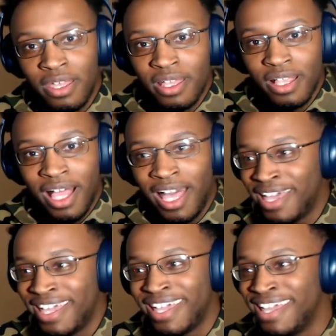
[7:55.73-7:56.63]

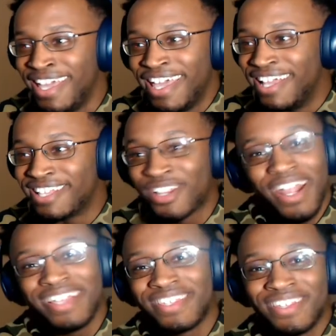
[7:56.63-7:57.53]
Like, it's
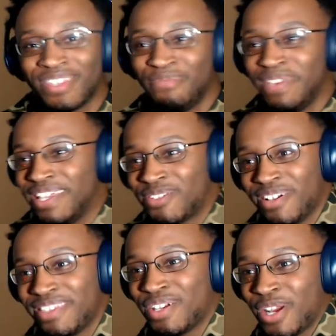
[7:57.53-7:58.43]
crazy to me. It's
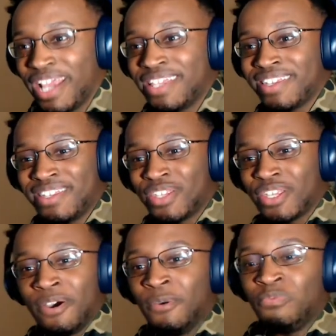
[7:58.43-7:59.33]
really crazy. And
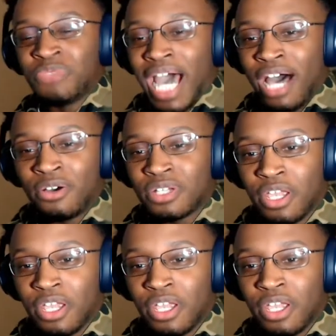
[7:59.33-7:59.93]
so I don't care